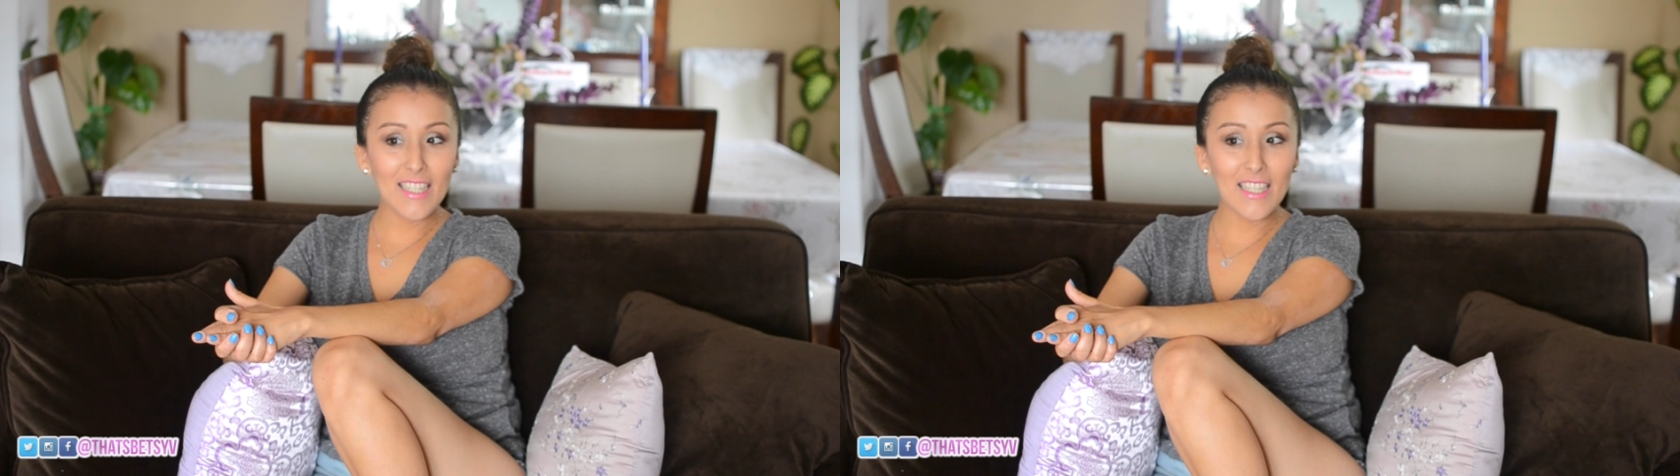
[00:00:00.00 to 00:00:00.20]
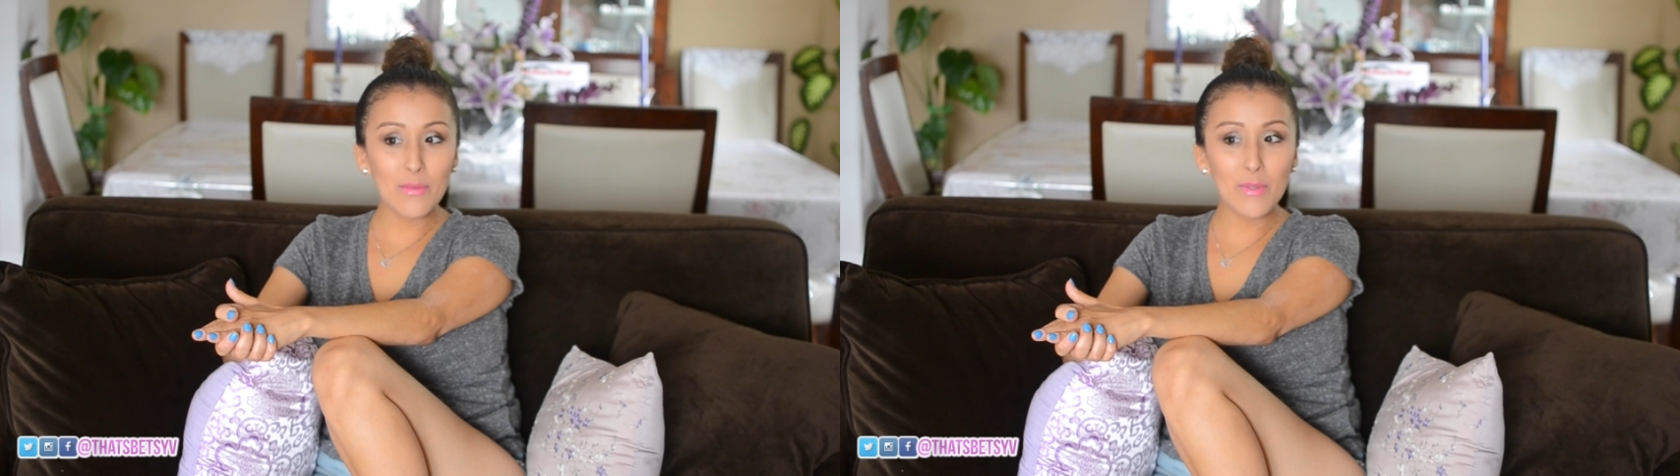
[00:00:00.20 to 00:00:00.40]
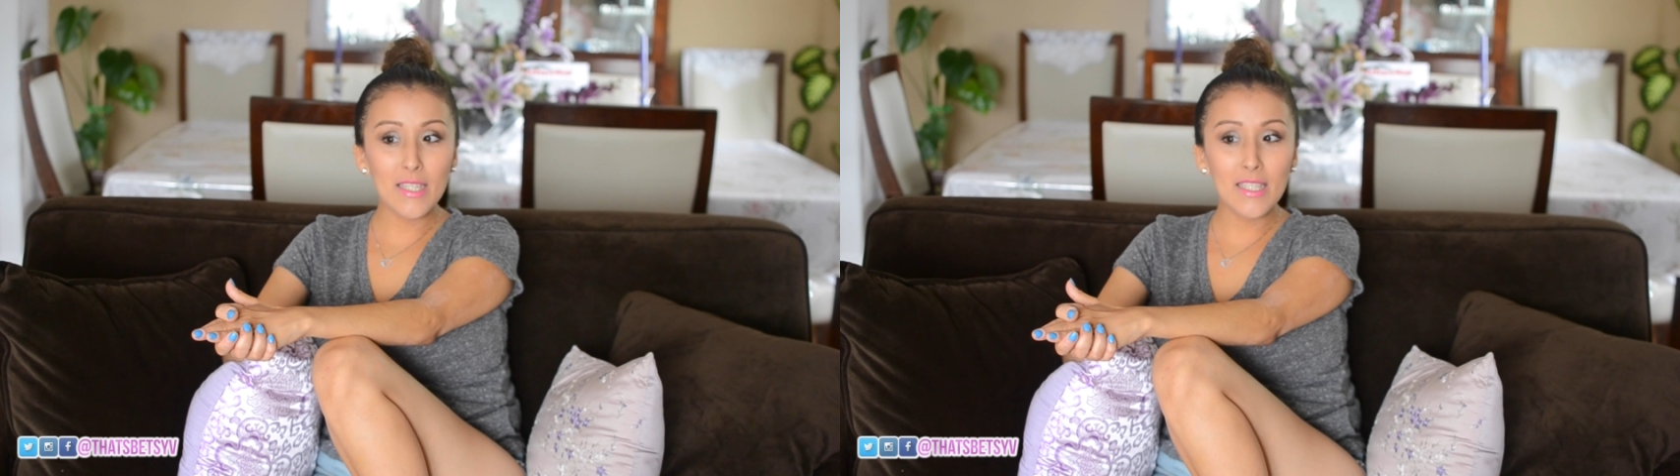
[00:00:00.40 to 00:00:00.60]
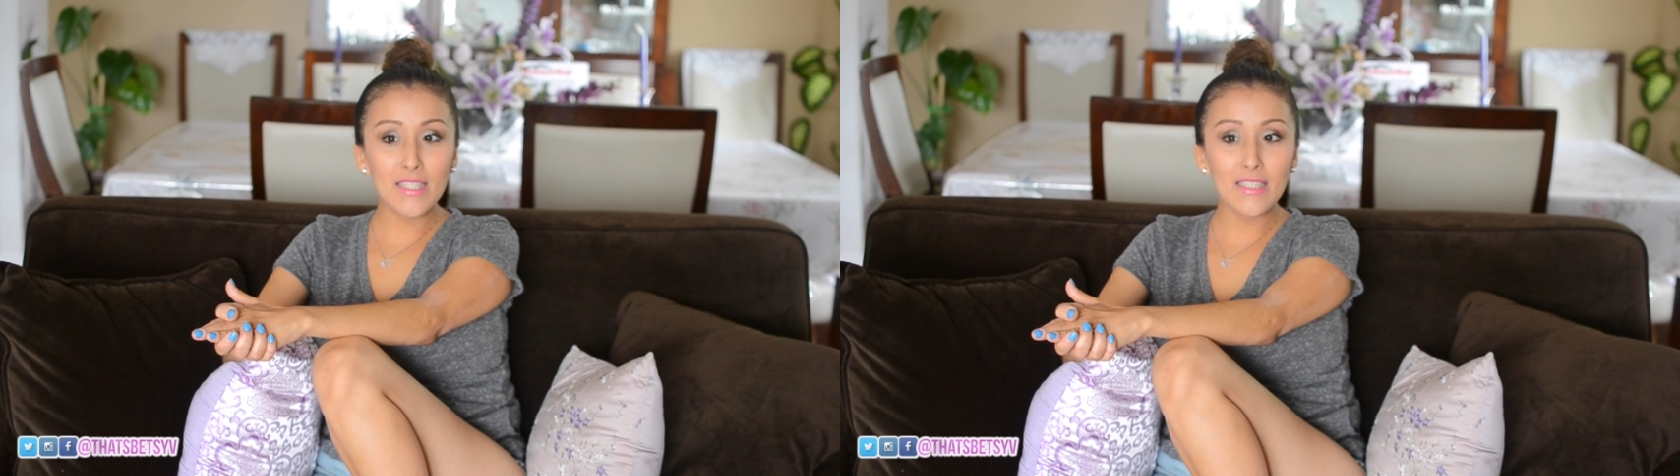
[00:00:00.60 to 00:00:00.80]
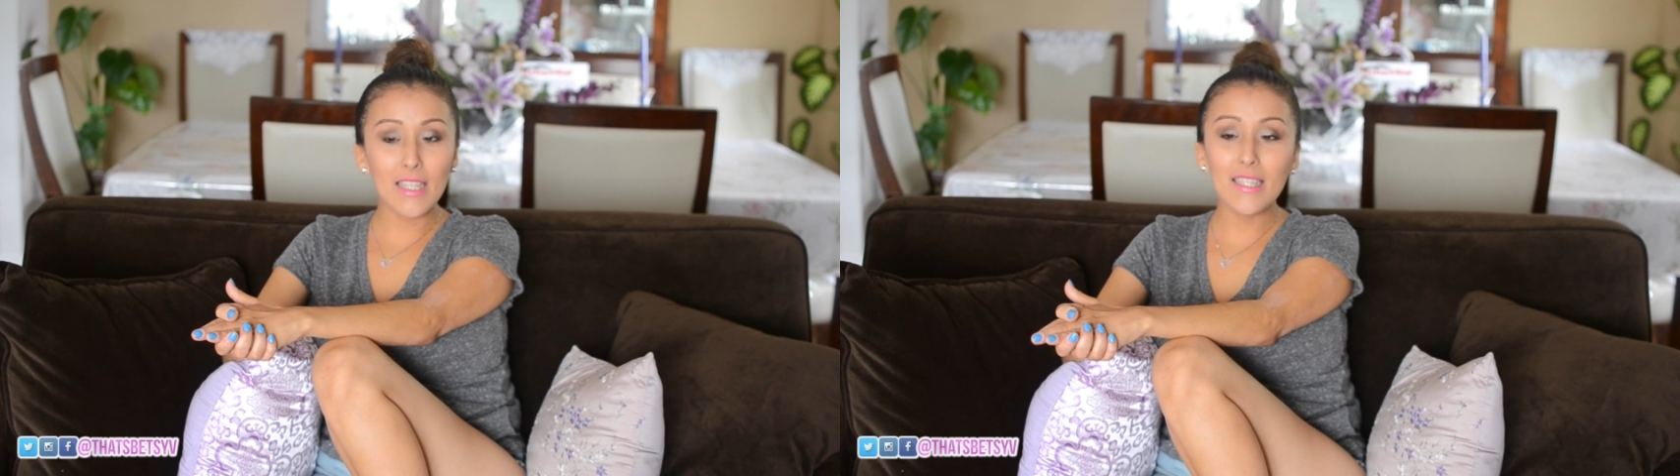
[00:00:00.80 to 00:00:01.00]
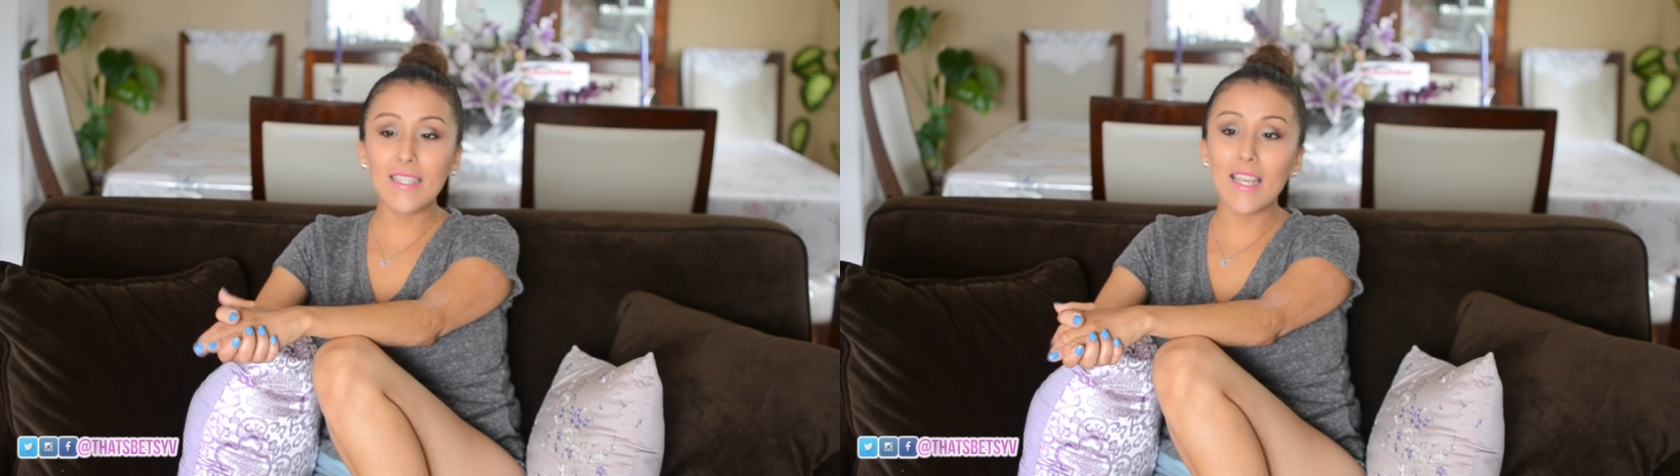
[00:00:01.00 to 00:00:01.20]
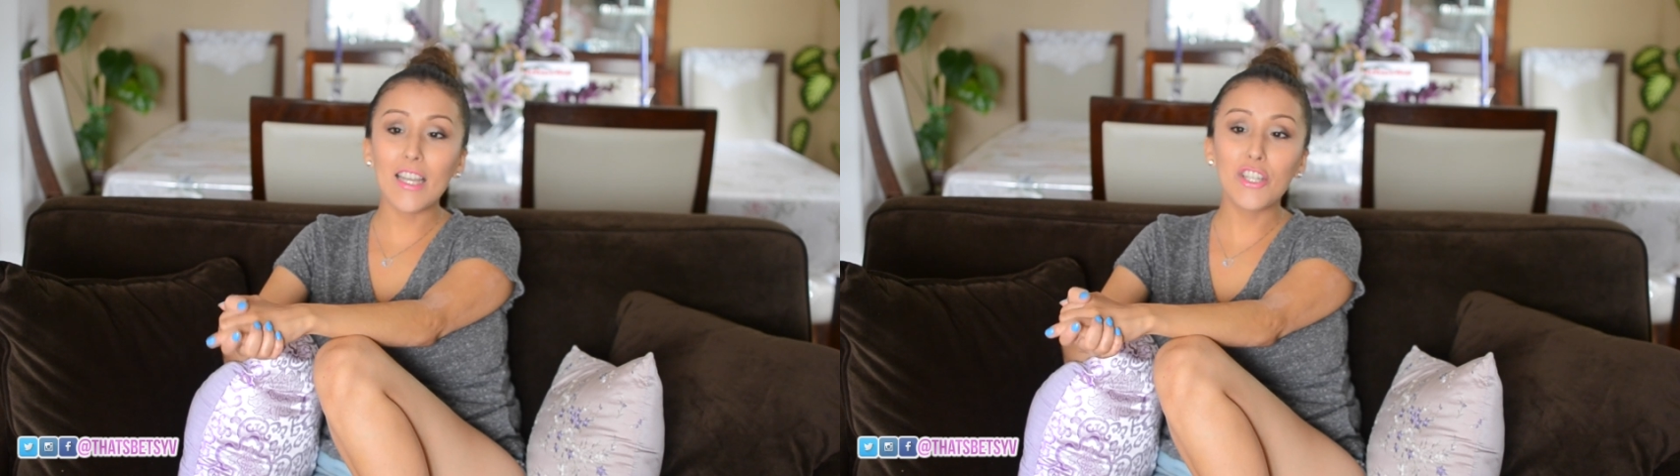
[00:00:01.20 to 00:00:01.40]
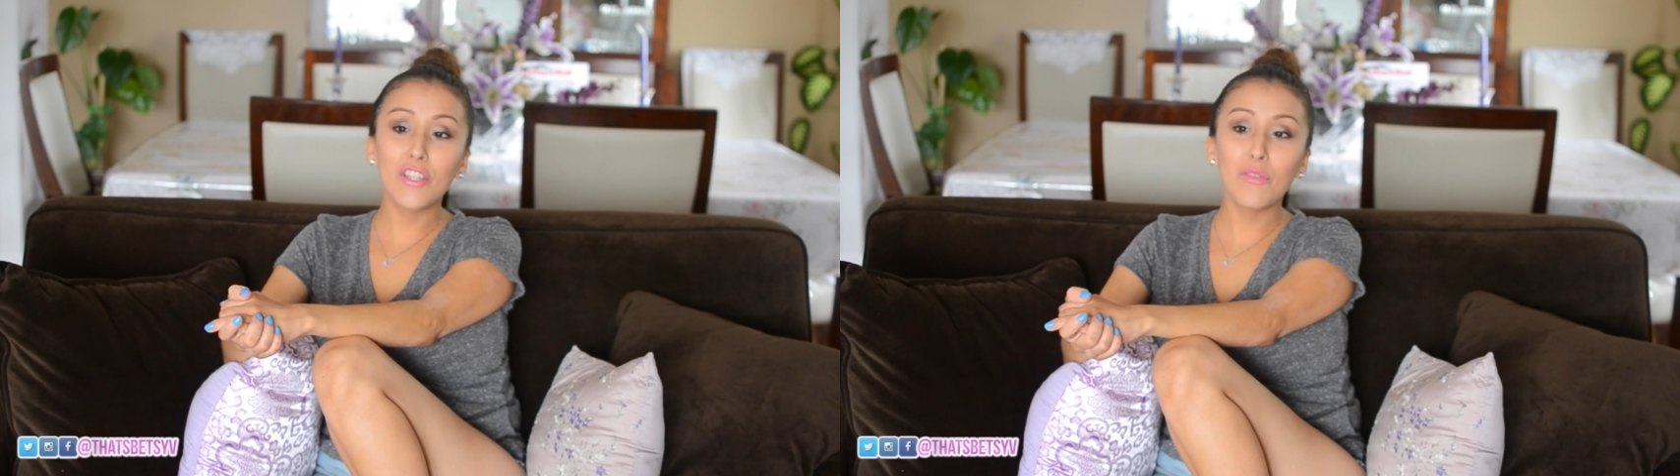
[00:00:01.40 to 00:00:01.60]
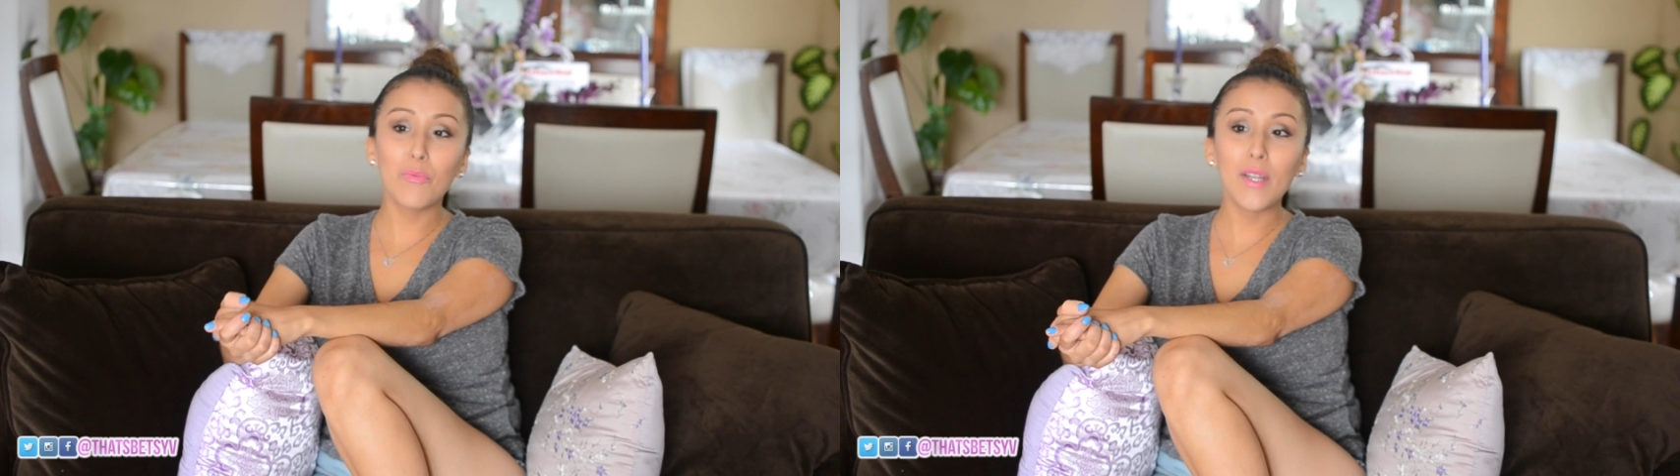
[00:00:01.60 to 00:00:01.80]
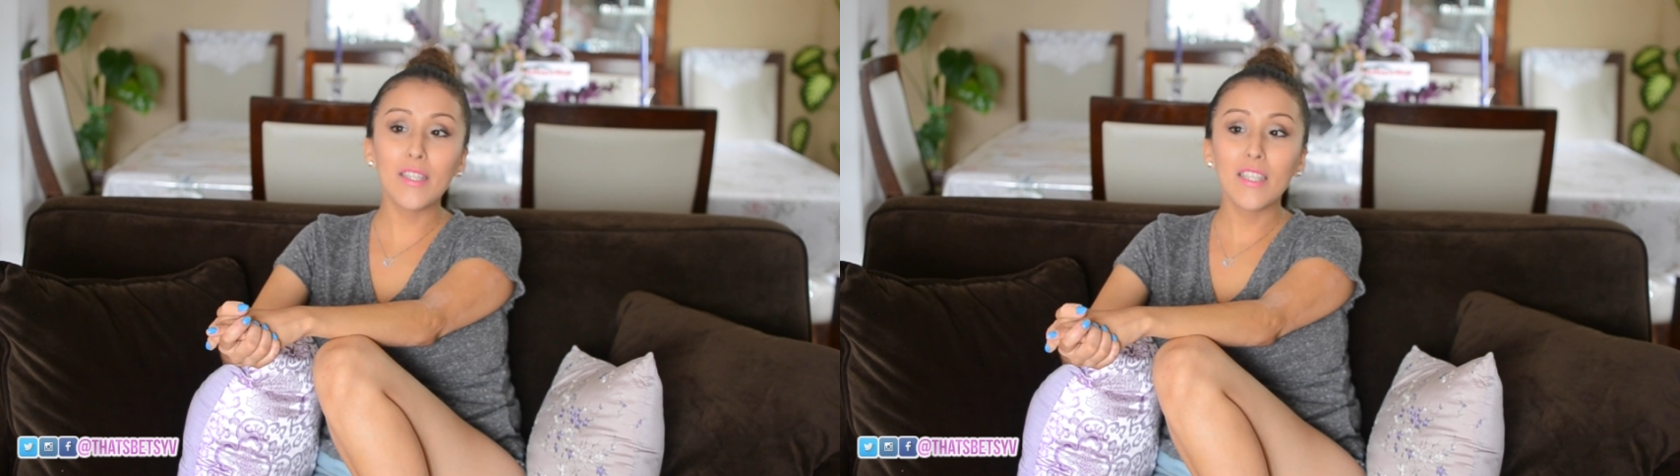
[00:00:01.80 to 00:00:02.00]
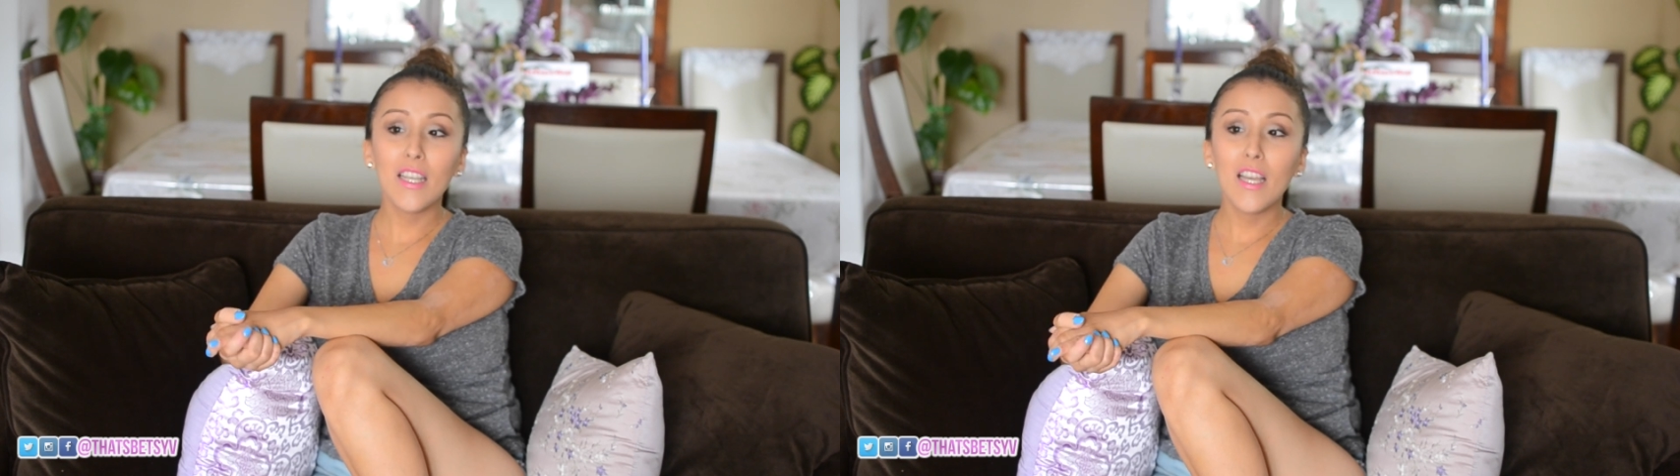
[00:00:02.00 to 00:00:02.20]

It was like, dang, I should have went